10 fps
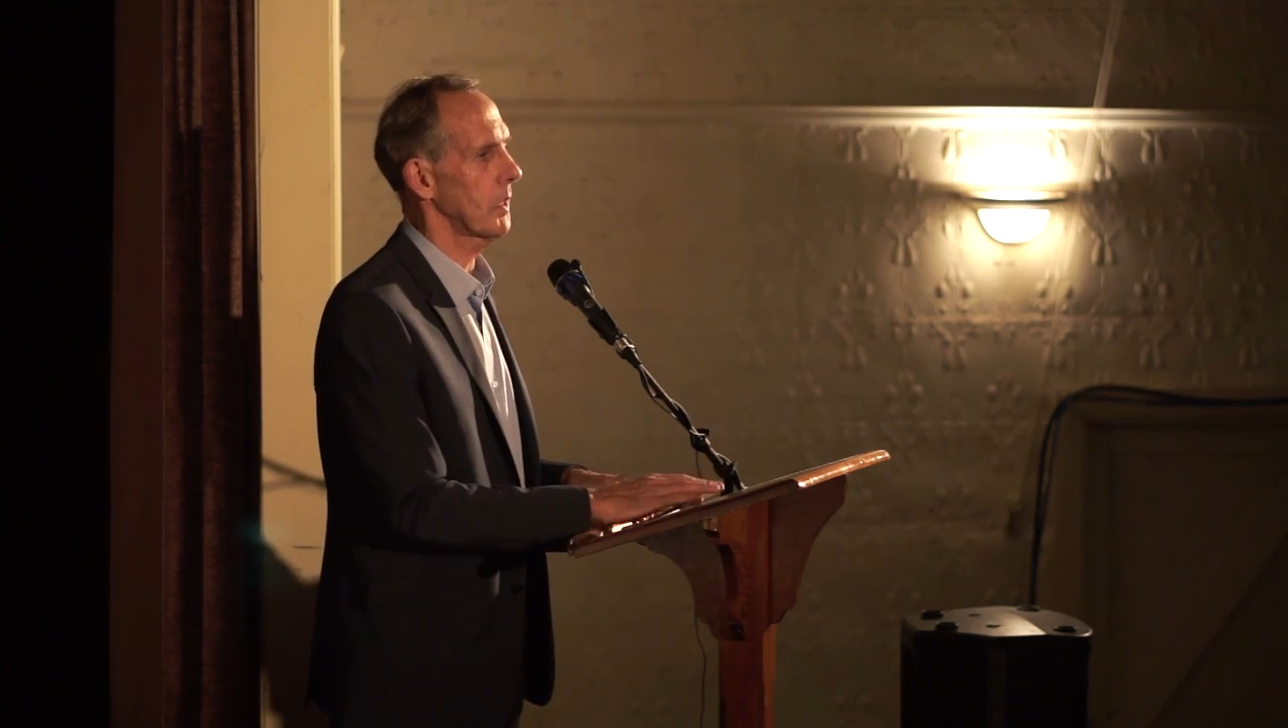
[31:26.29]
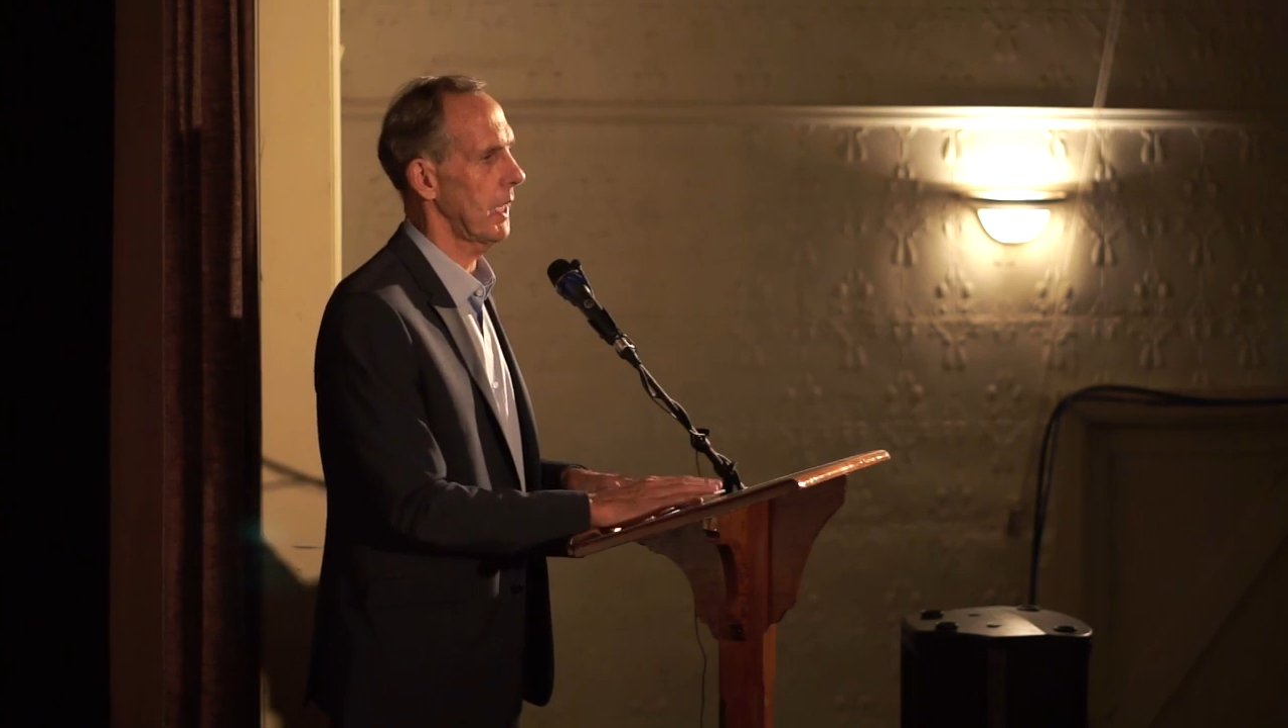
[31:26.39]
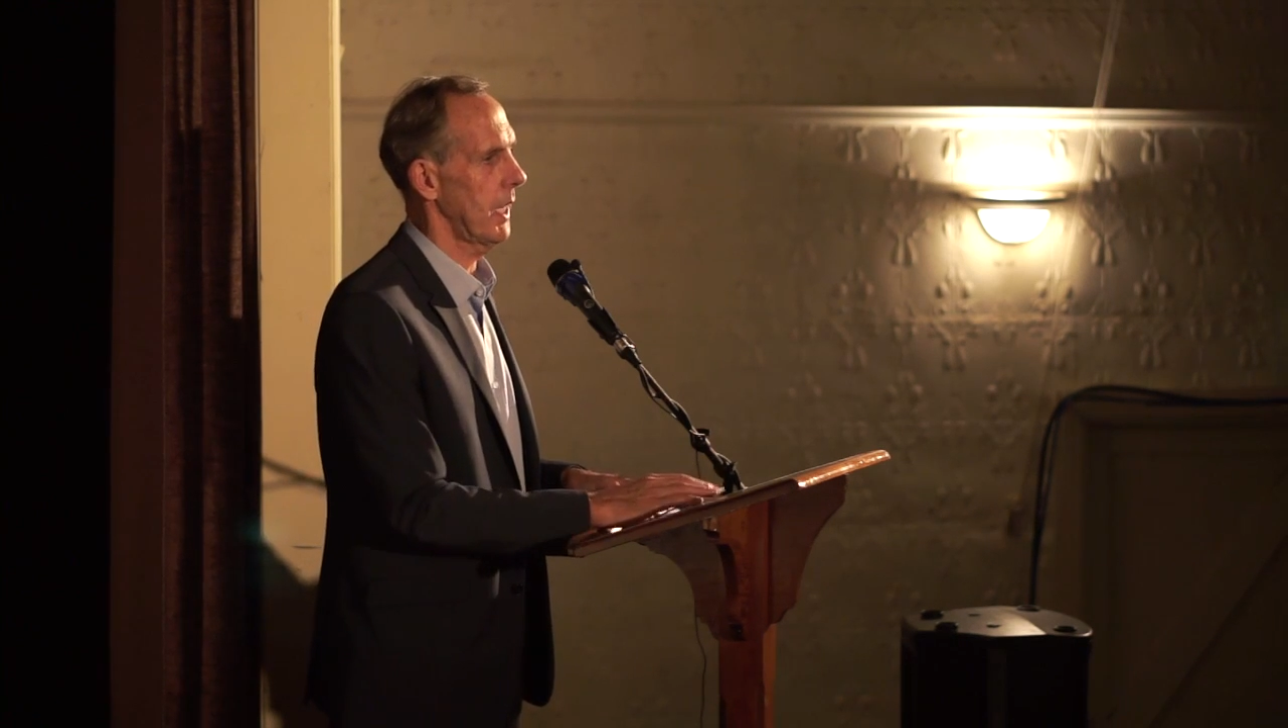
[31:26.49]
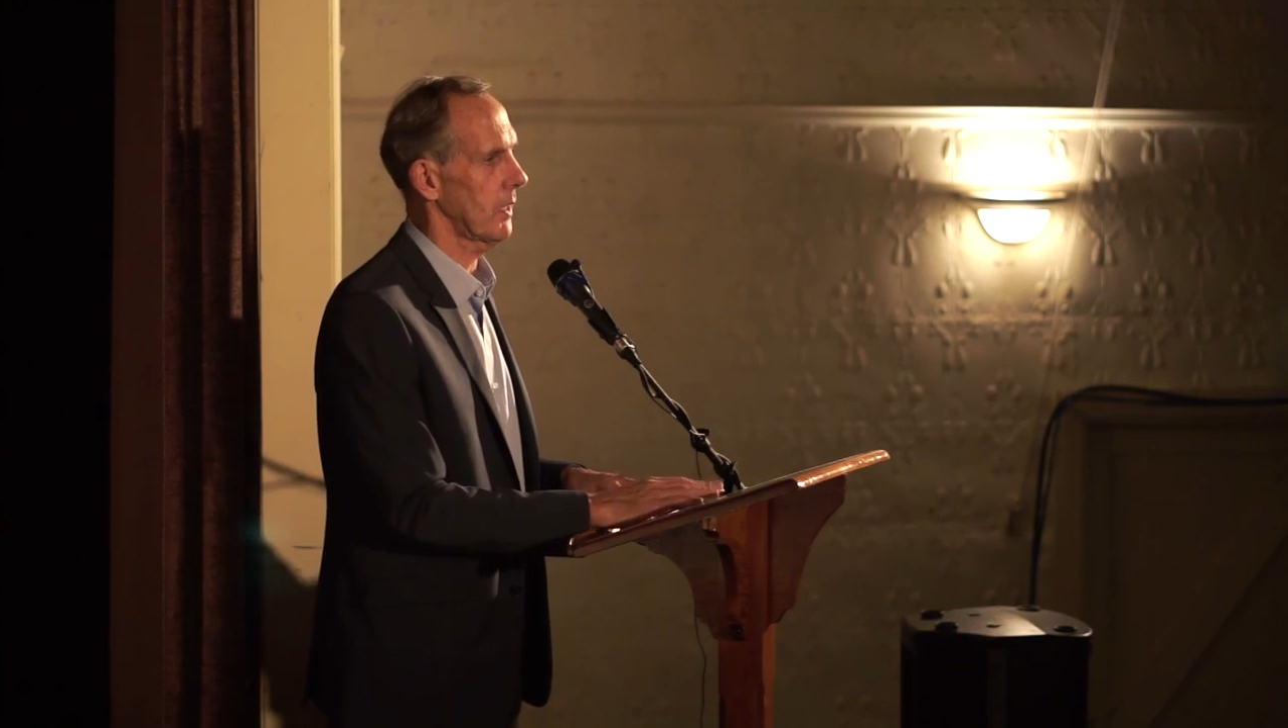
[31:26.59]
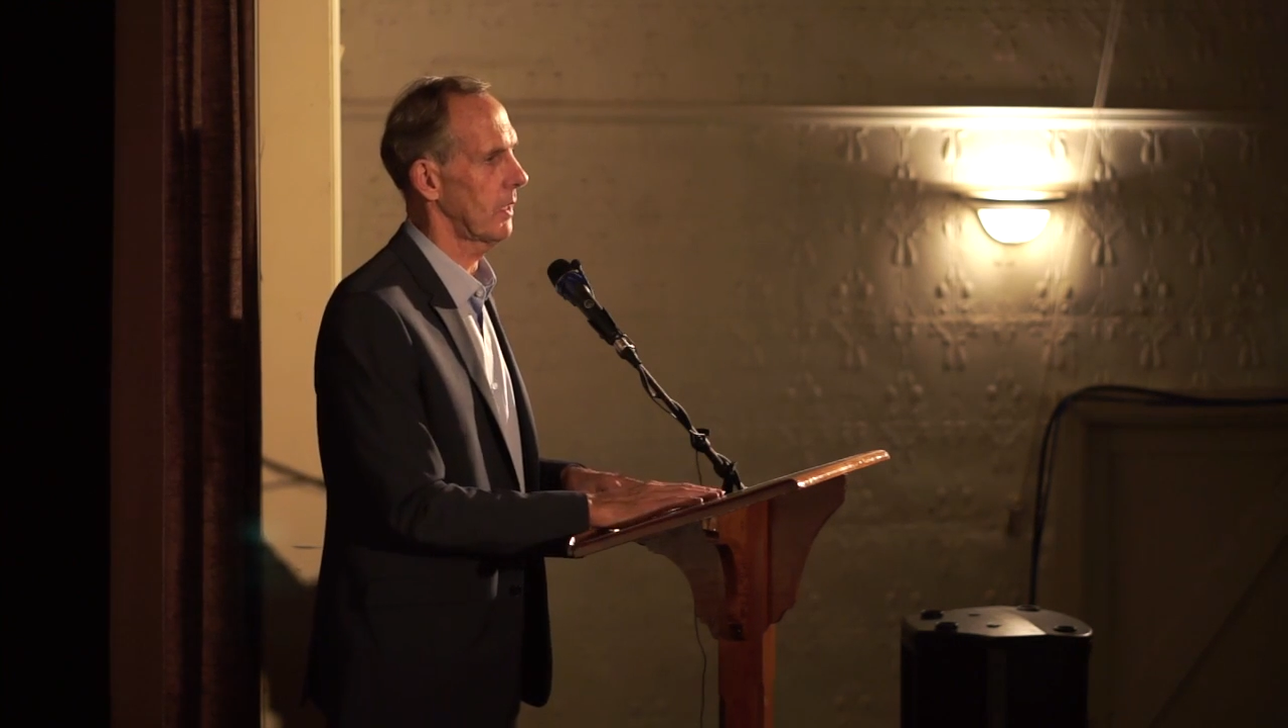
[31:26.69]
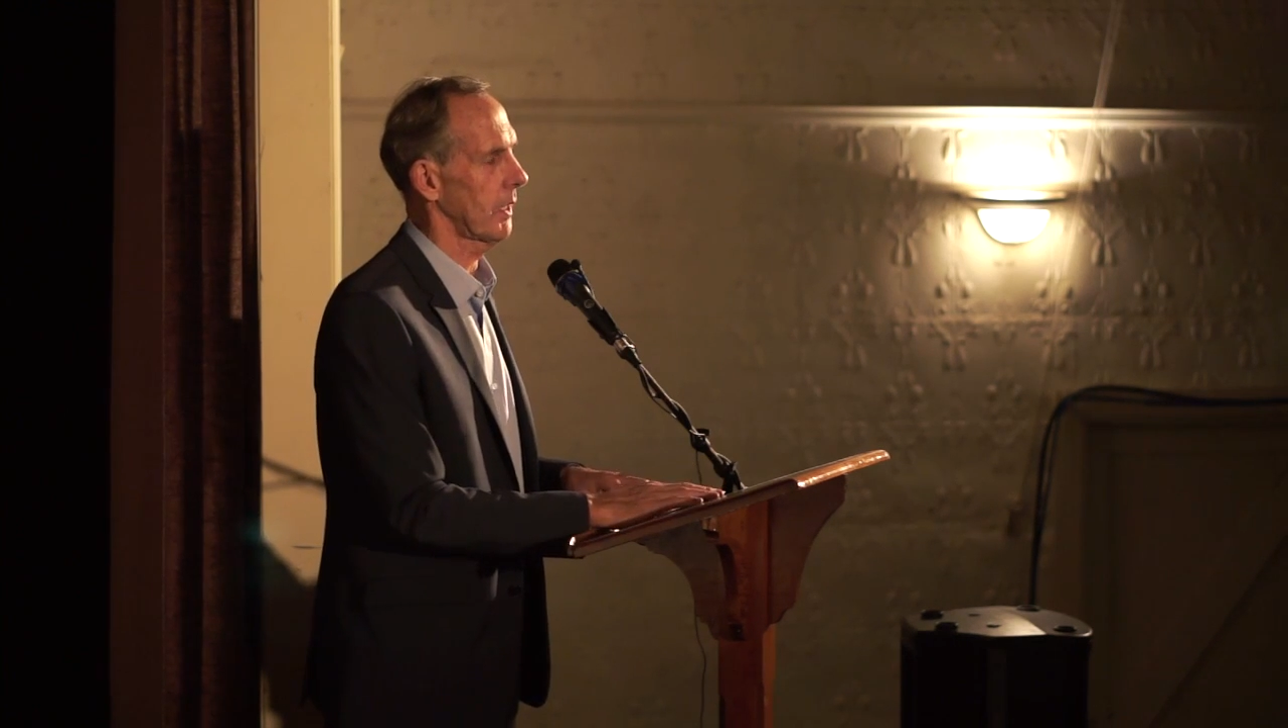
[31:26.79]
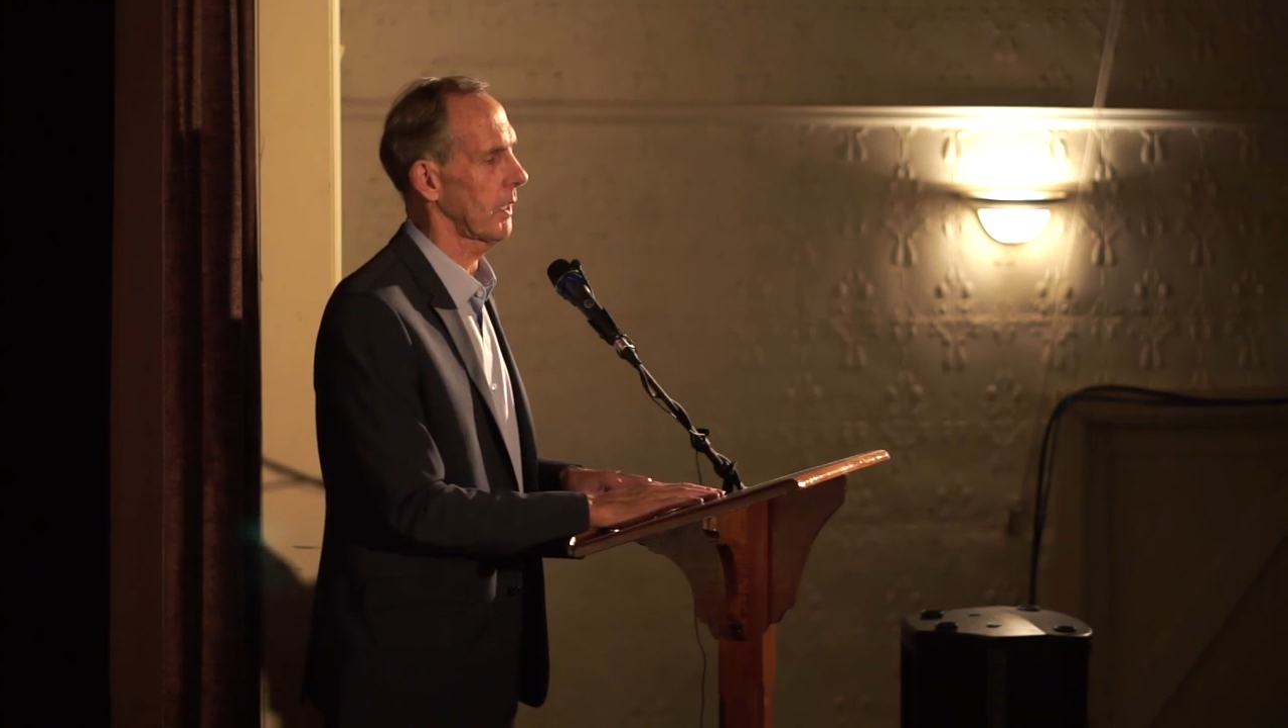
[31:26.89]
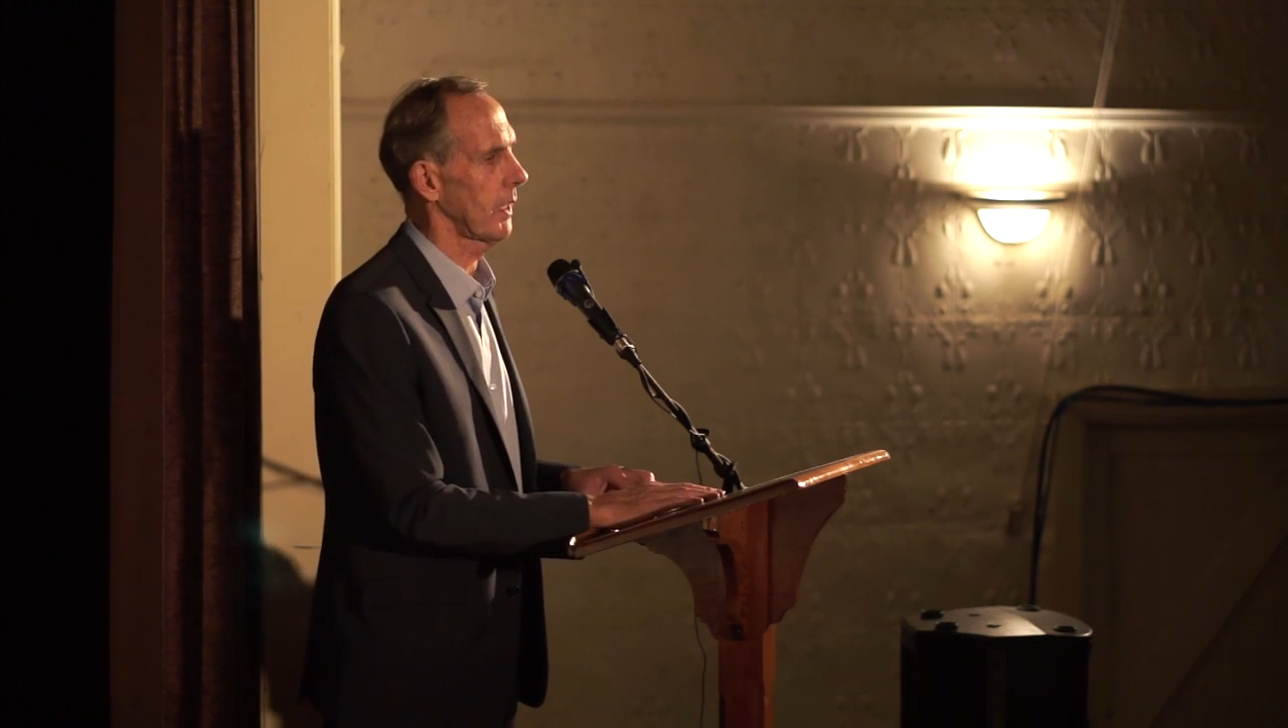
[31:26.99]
Tarkine,